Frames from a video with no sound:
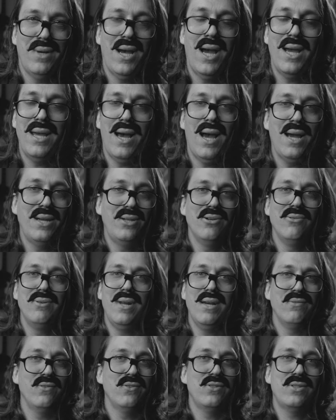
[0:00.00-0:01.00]
I, I don't
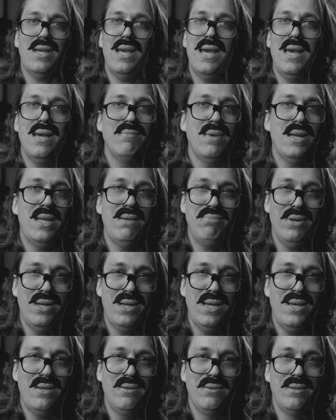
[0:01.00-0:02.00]
ever scam
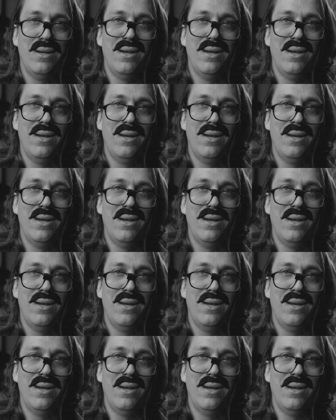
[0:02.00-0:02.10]
anybody.